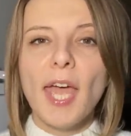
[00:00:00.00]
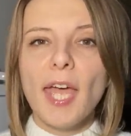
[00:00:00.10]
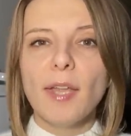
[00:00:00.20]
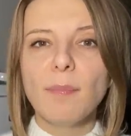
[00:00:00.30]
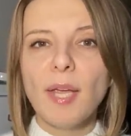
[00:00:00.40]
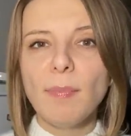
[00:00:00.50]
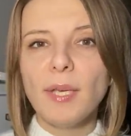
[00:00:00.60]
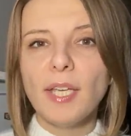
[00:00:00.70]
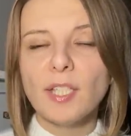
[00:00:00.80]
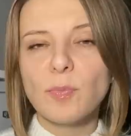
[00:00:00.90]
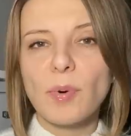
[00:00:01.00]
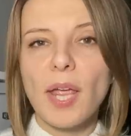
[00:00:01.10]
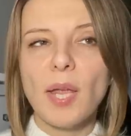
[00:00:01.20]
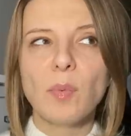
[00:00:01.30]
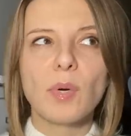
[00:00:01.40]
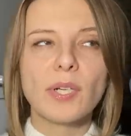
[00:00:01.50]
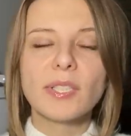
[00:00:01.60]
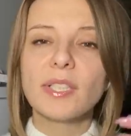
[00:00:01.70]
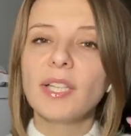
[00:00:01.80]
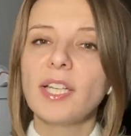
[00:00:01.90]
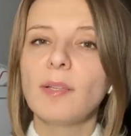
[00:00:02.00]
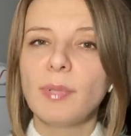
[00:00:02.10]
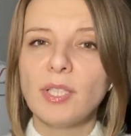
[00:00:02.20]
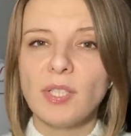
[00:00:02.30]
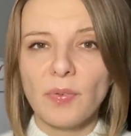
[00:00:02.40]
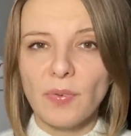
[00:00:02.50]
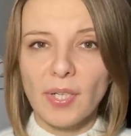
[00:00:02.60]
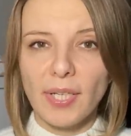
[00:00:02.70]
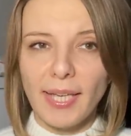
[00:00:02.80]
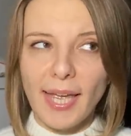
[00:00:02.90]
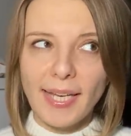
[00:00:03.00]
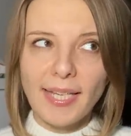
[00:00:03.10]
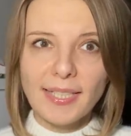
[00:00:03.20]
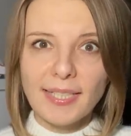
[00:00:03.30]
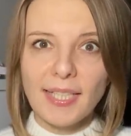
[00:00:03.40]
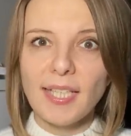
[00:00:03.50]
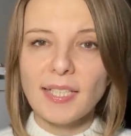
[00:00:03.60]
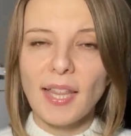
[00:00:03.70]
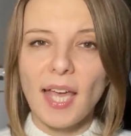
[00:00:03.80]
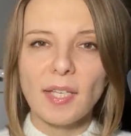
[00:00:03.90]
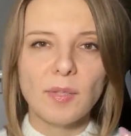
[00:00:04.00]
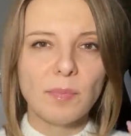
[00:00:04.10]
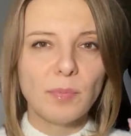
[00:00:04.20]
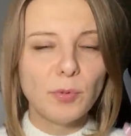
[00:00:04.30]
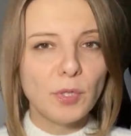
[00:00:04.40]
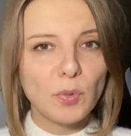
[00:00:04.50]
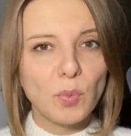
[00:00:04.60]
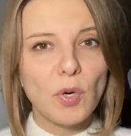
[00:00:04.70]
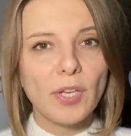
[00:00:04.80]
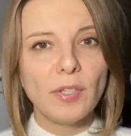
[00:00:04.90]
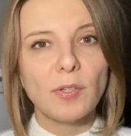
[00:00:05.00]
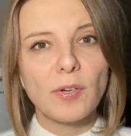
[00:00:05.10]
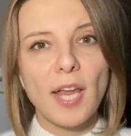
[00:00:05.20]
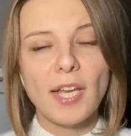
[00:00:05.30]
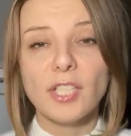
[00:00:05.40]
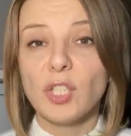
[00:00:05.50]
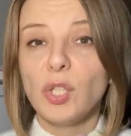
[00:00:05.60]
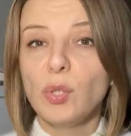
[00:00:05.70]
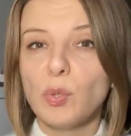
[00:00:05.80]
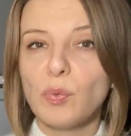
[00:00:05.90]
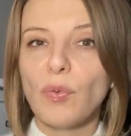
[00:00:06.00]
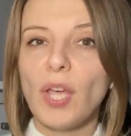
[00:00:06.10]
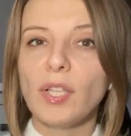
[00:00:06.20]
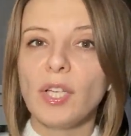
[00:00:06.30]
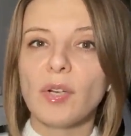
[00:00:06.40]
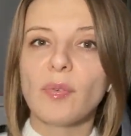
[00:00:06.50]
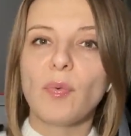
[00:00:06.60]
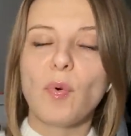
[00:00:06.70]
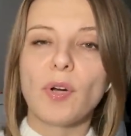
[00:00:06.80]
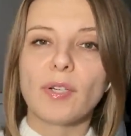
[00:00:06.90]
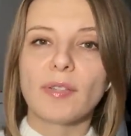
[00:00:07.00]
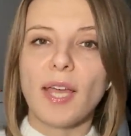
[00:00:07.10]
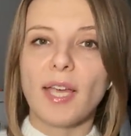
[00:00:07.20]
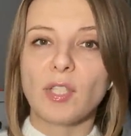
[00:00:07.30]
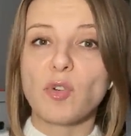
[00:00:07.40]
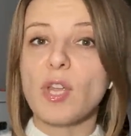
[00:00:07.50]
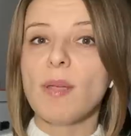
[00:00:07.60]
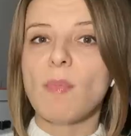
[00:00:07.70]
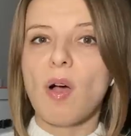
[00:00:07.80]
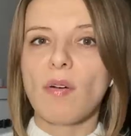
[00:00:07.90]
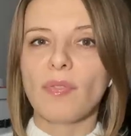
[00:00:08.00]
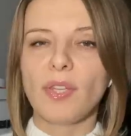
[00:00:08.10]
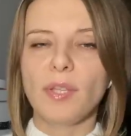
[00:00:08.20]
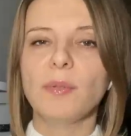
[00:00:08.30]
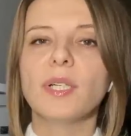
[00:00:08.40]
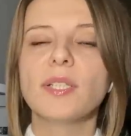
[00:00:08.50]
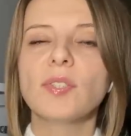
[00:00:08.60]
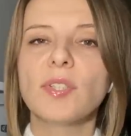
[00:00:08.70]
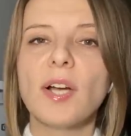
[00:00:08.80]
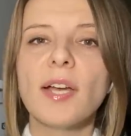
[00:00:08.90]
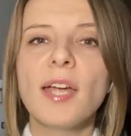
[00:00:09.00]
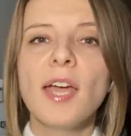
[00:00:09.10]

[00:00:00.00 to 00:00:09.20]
And maybe his brain works a little bit differently, and he sees that Putin's war in Ukraine is a huge failure for the dream of the U S S R.